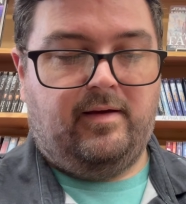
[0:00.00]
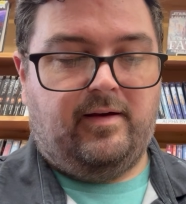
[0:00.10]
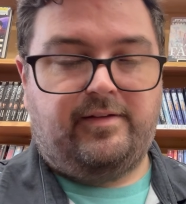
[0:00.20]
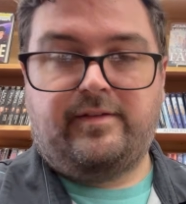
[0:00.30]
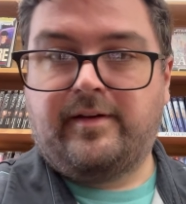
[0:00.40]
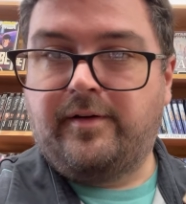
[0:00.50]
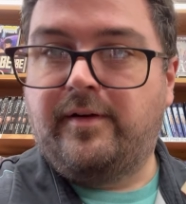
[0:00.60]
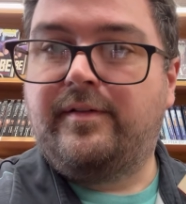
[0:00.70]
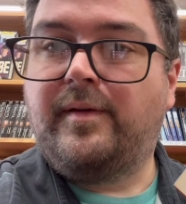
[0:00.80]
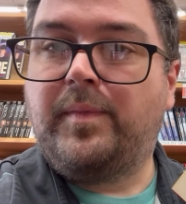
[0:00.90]
a sticker
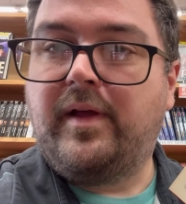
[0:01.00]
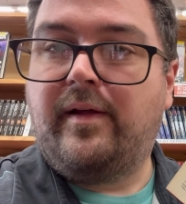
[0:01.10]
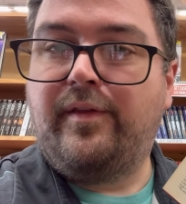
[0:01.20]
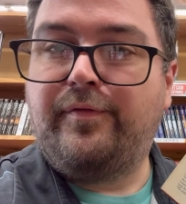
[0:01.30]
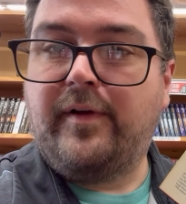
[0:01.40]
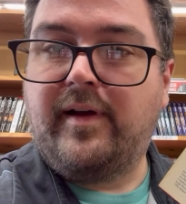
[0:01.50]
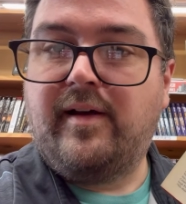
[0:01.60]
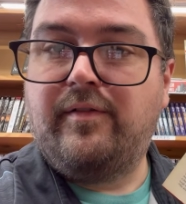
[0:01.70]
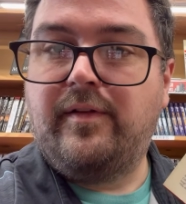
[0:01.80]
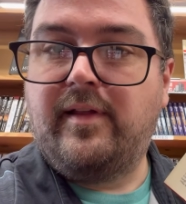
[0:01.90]
or something on the front
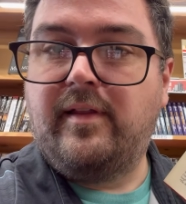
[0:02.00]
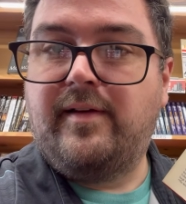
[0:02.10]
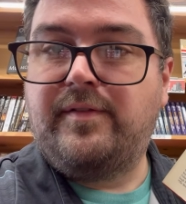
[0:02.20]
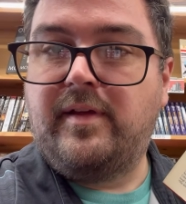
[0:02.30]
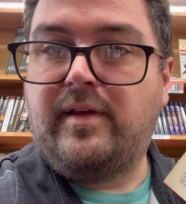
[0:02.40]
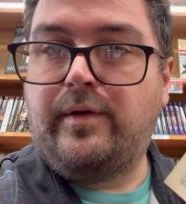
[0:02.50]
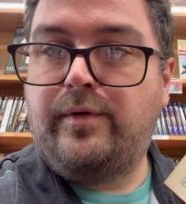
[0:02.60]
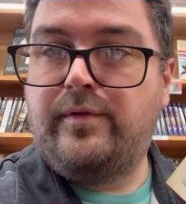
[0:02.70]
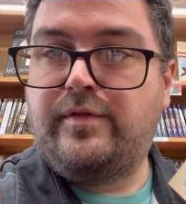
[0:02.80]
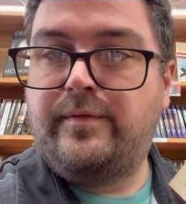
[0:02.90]
cover that left a
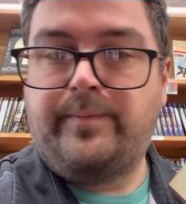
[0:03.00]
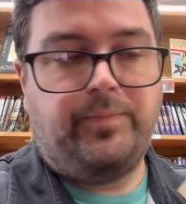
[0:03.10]
huge